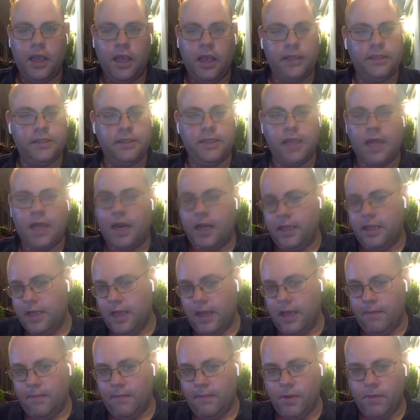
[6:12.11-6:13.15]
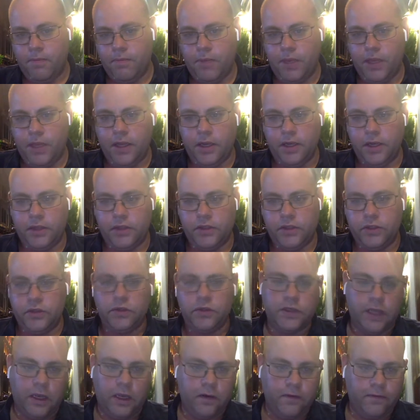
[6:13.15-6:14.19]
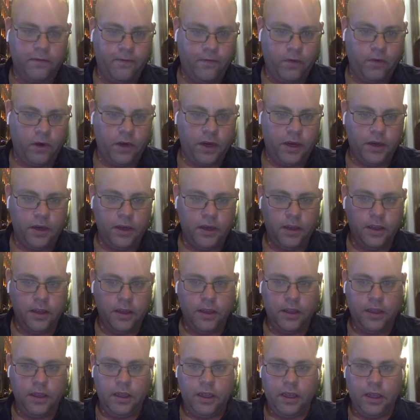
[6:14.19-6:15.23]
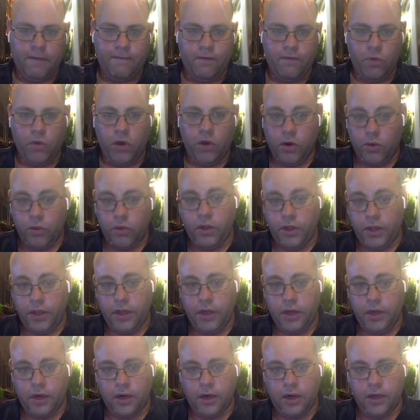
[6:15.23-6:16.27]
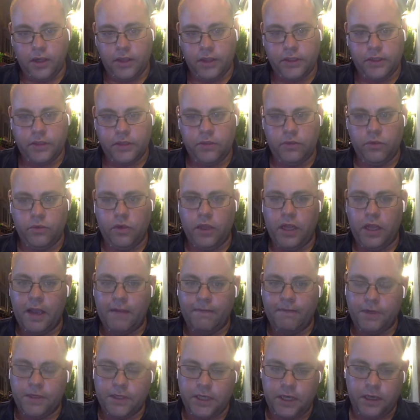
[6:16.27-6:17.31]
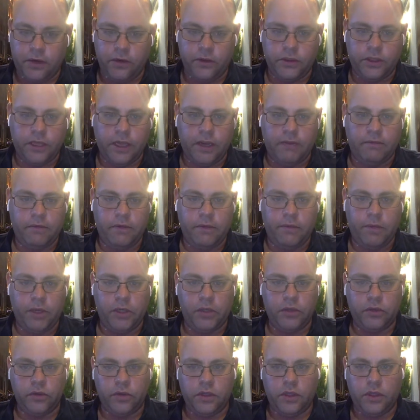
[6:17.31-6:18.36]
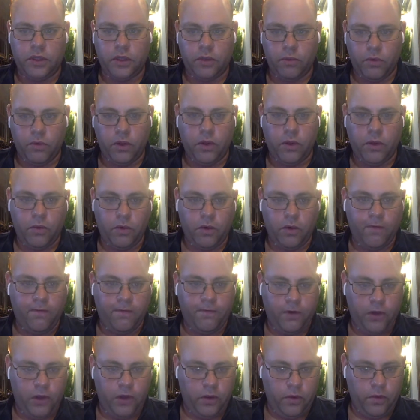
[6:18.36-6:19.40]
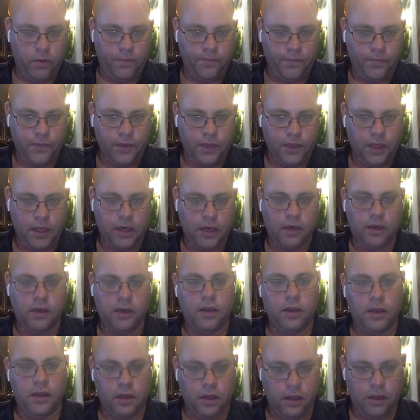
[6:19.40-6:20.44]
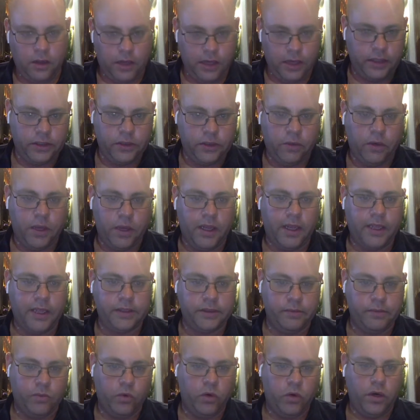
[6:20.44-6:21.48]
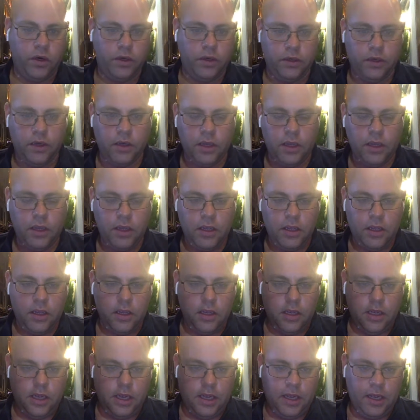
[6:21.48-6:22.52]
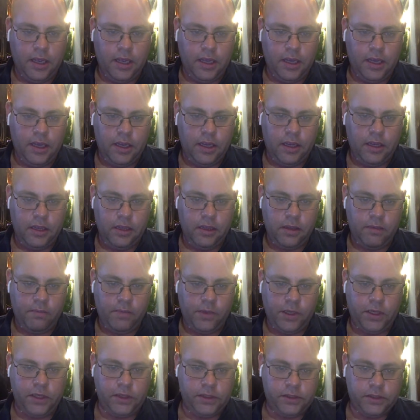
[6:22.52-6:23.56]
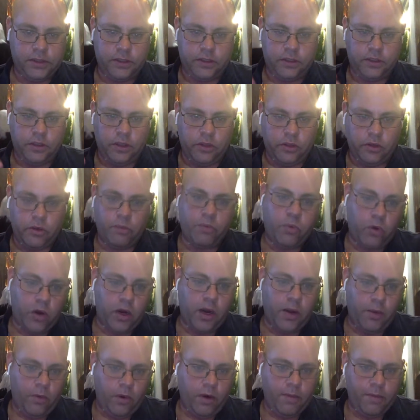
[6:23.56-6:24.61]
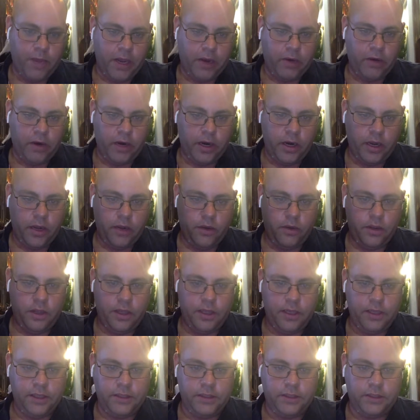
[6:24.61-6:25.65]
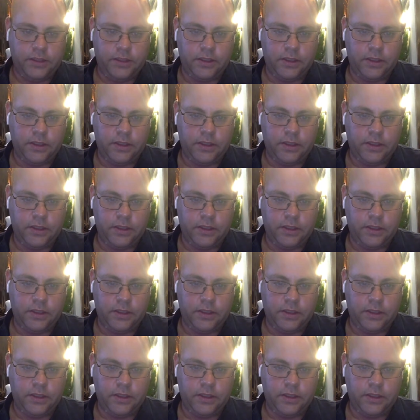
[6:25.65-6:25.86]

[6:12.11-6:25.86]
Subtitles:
it's not on them because you settled for it. If you want a really good artist, you really have to take your time to make sure that they really work for you, and I'll get to why that's important. Uh, because the third point I want to make right now is